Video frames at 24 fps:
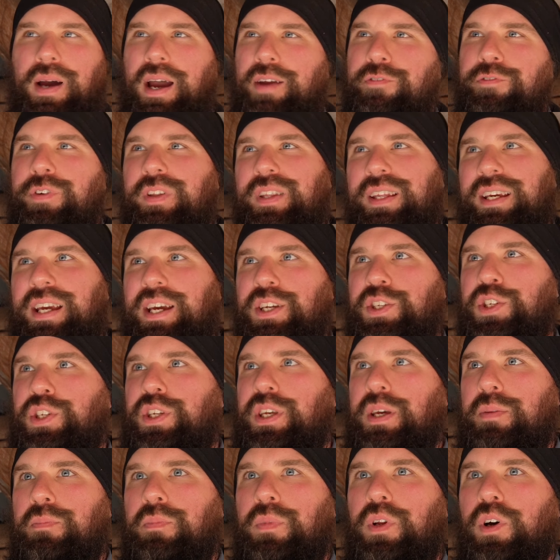I feel like I
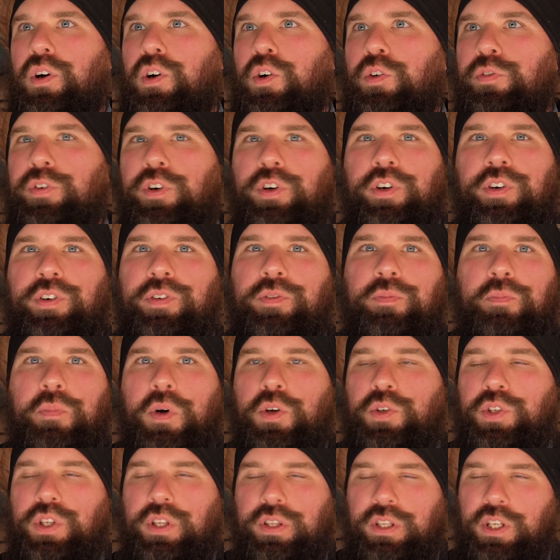skimmed over
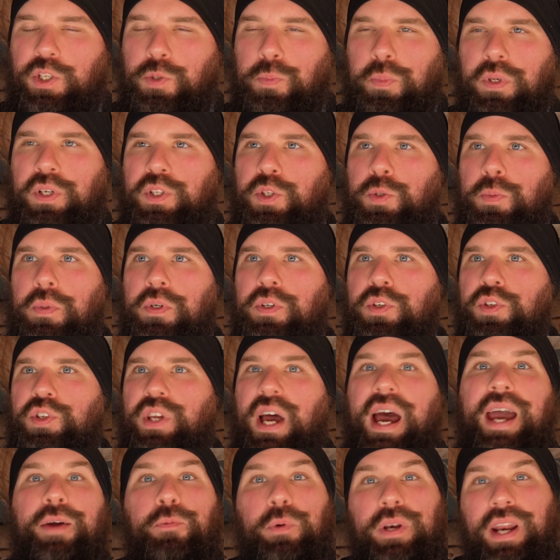most of these principles.
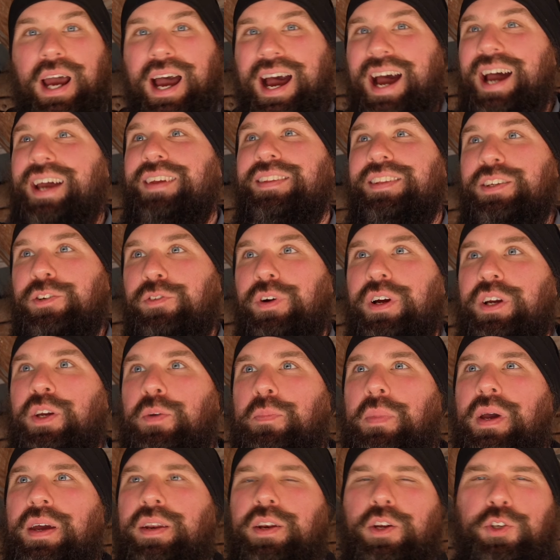I would highly
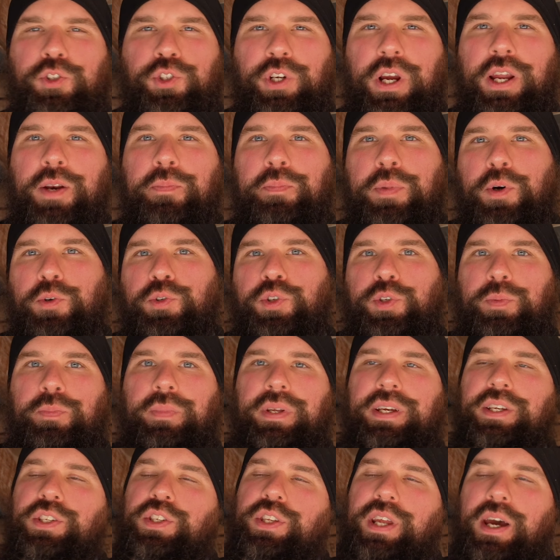recommend, I'll try to post some
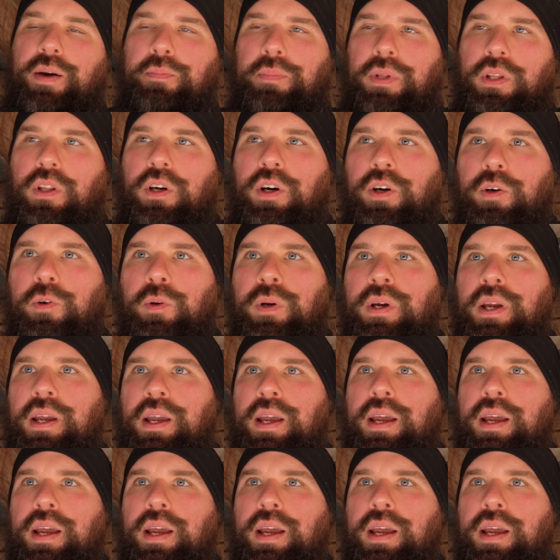links down below.